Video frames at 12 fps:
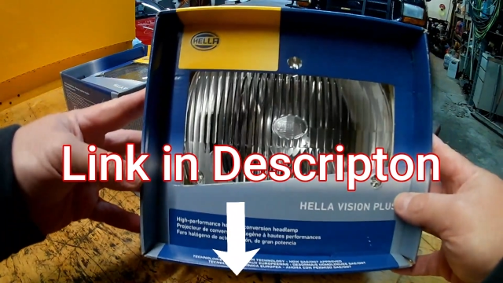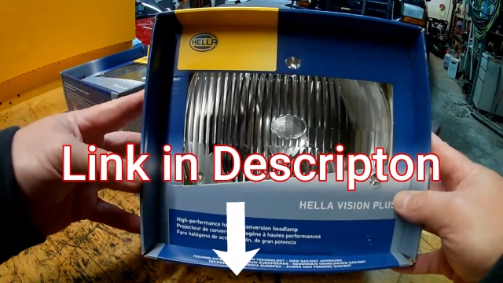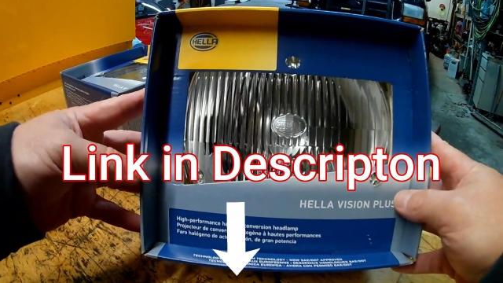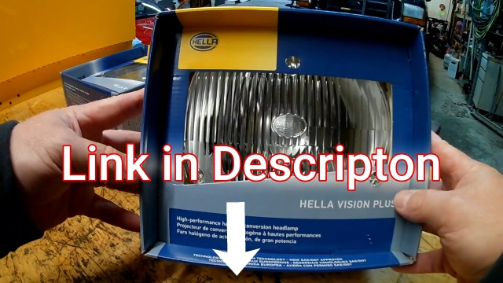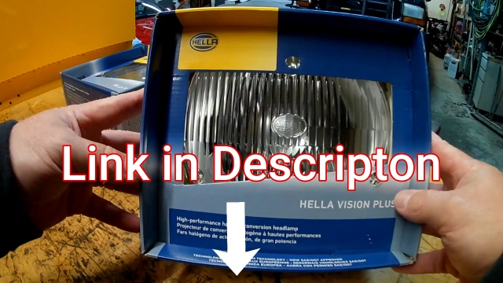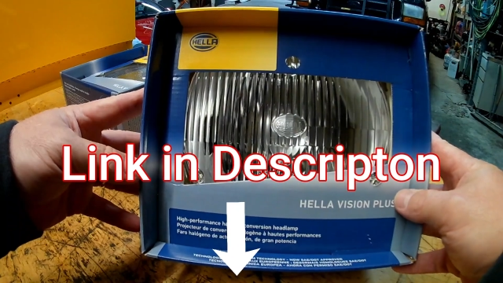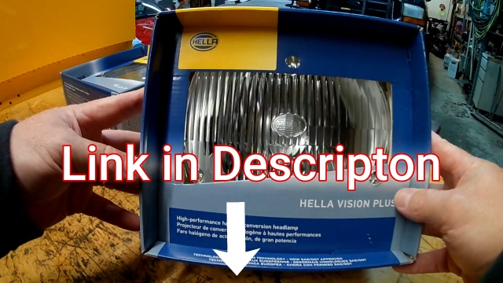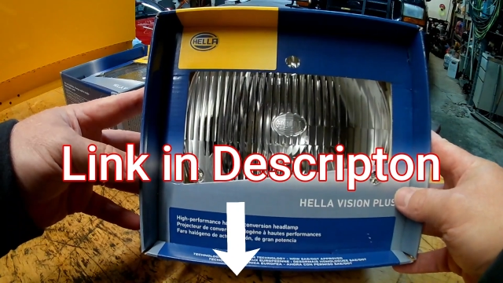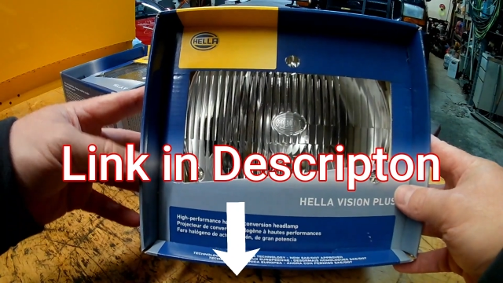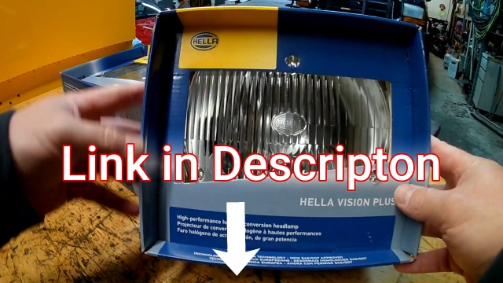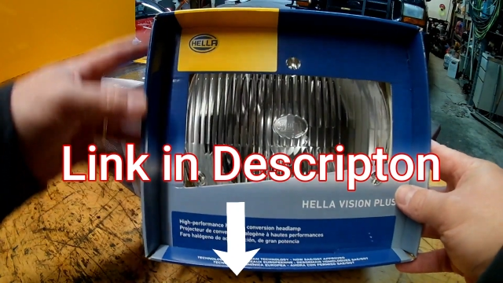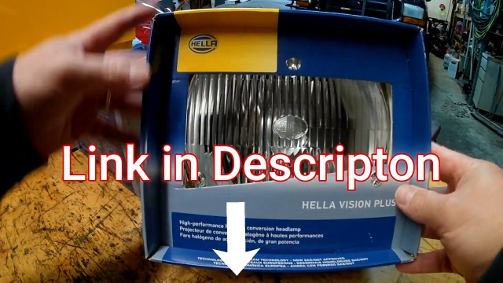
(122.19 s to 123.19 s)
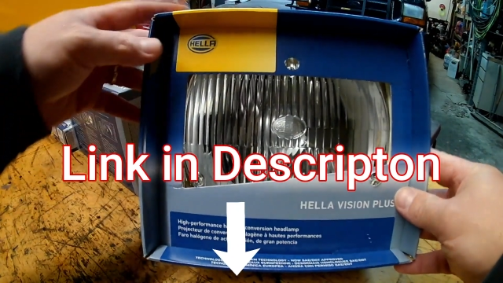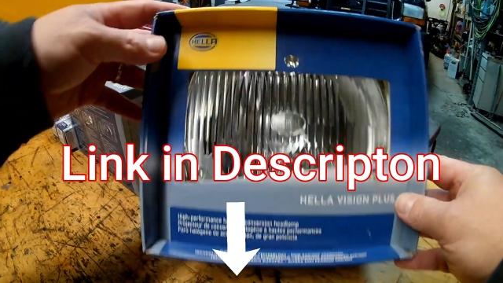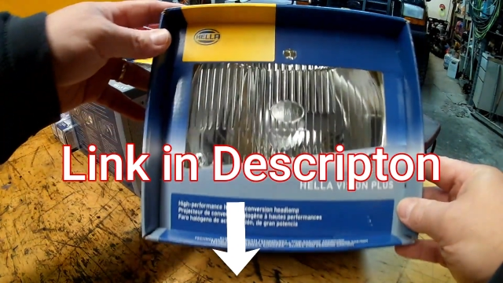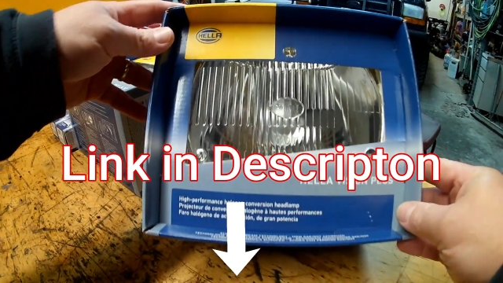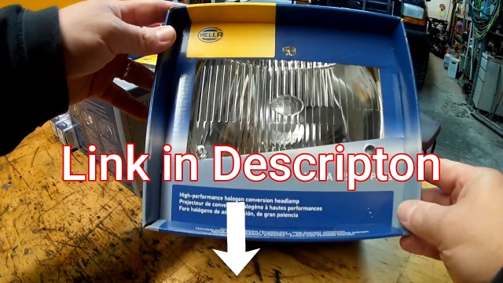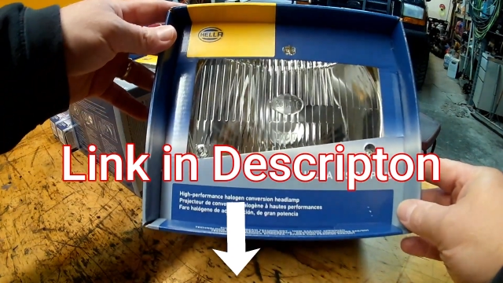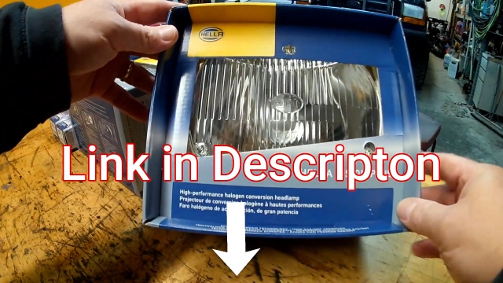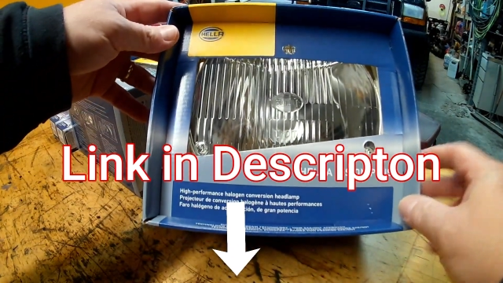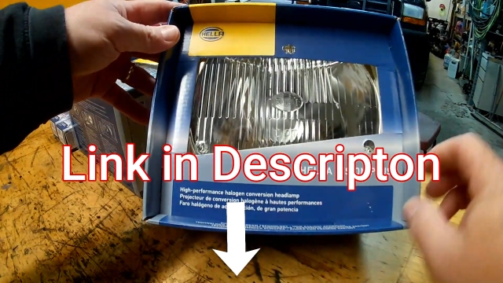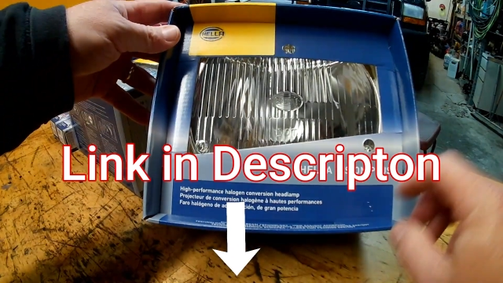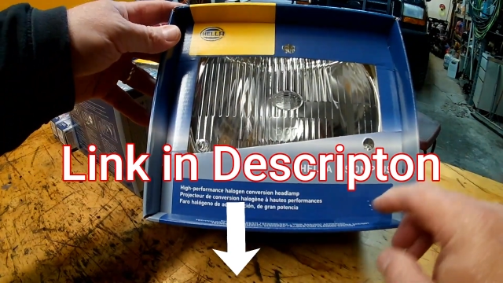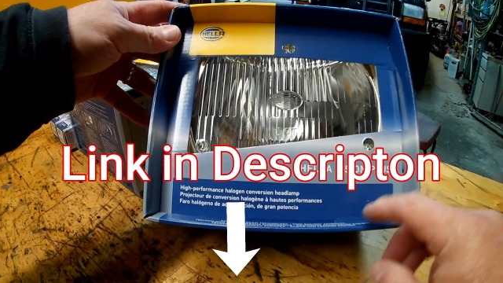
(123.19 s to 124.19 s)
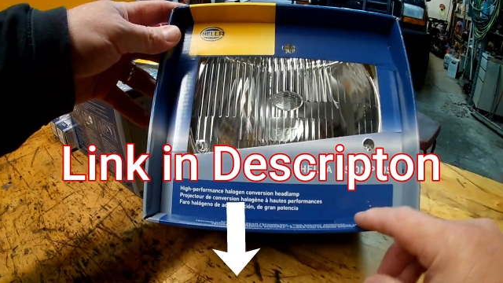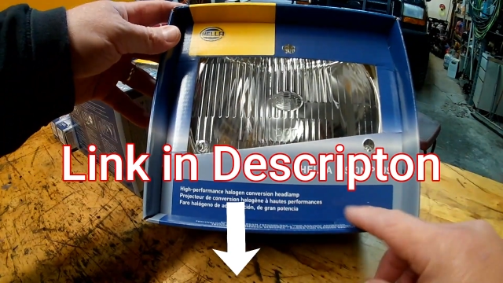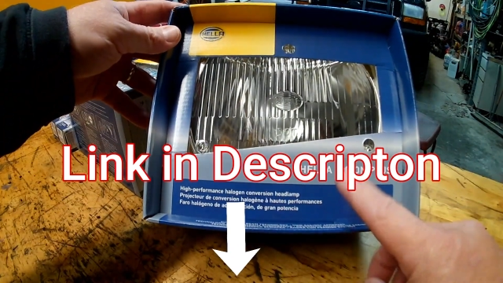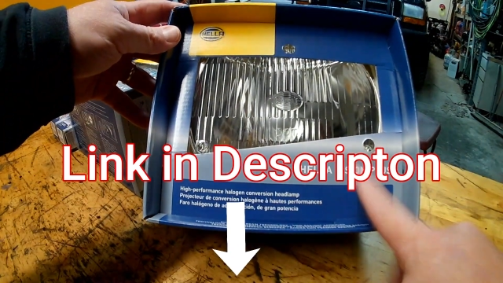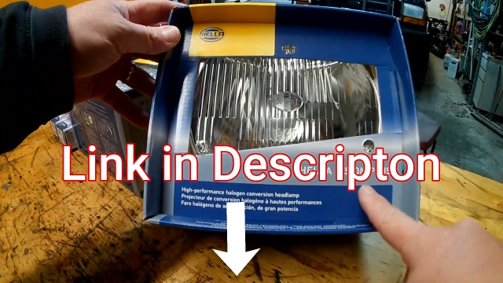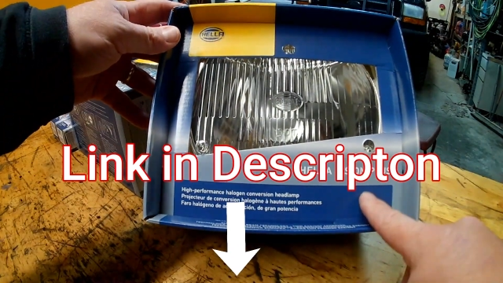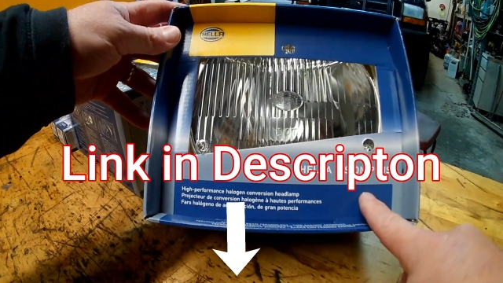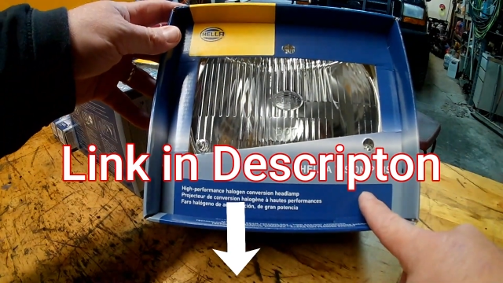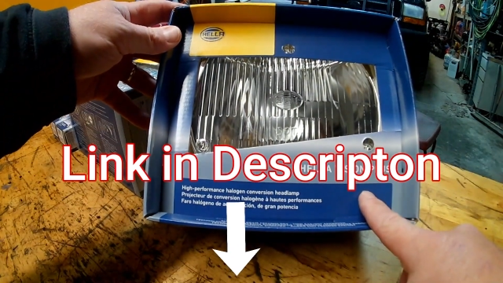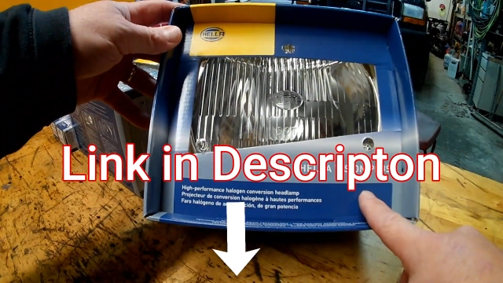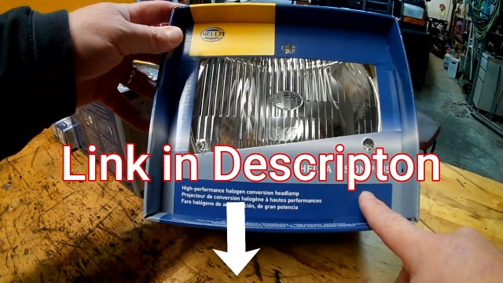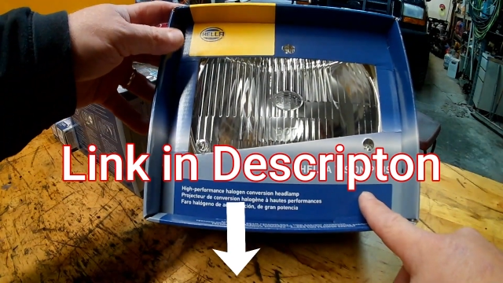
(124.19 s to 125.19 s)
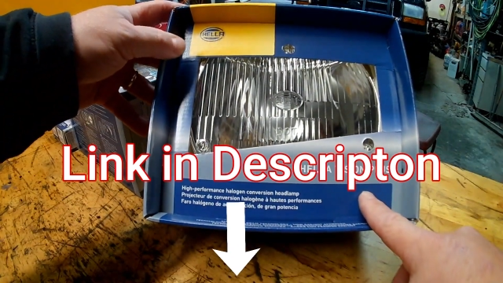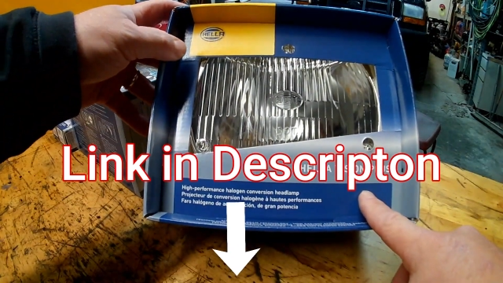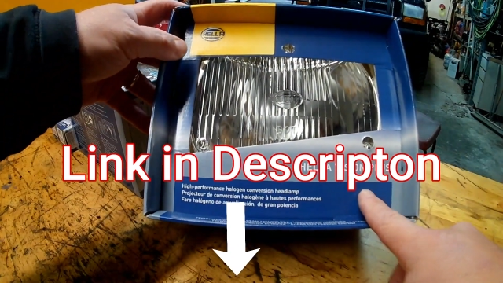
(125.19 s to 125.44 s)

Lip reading: (no speaker visible)